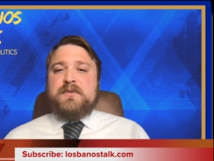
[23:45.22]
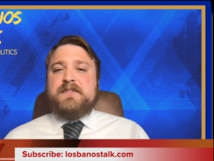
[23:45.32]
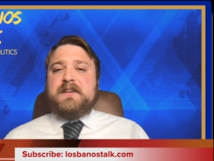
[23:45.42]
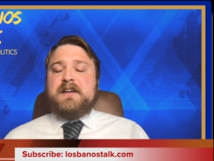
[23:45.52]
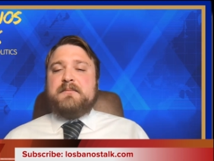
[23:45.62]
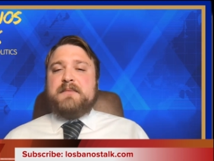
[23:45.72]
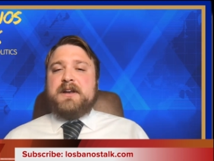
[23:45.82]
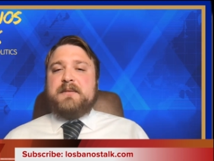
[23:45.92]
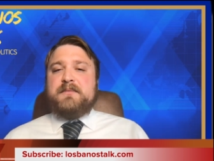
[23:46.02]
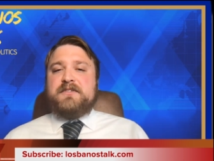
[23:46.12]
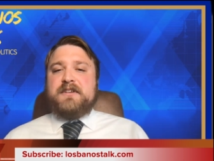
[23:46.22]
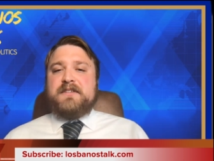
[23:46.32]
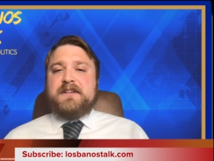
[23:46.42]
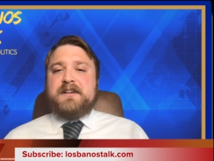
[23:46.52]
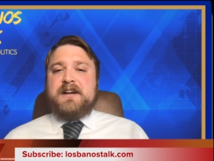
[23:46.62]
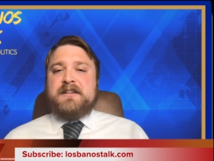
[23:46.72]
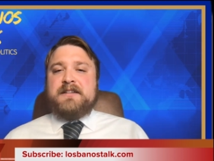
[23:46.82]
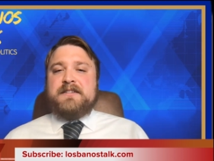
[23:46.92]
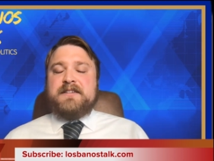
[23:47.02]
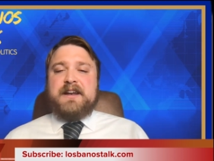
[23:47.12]
Once again, my name is Justin
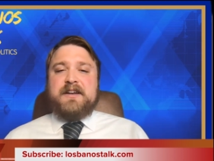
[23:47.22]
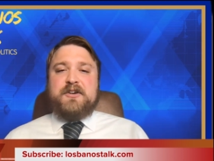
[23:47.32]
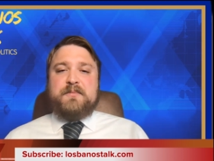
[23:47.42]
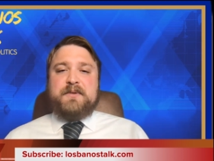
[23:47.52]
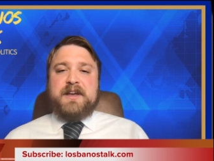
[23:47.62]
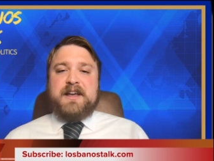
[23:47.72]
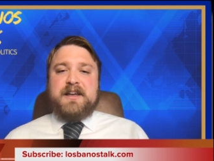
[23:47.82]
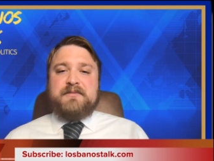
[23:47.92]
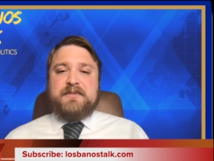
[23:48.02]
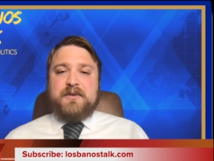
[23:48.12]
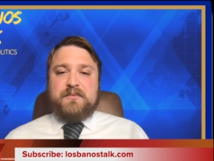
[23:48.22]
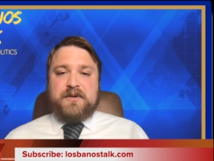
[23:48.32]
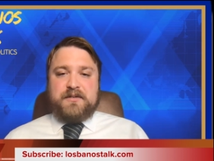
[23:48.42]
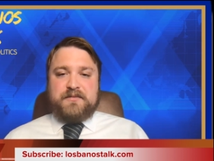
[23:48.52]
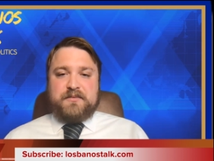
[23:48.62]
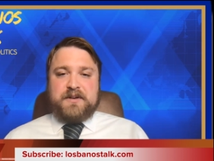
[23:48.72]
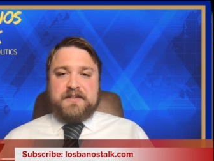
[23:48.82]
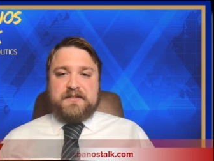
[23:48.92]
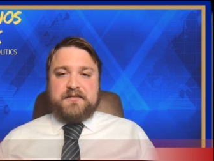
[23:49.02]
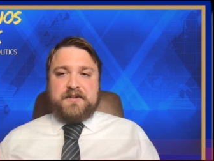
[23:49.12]
Collins, and I hope you have a wonderful
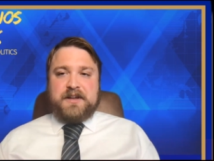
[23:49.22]
rest of your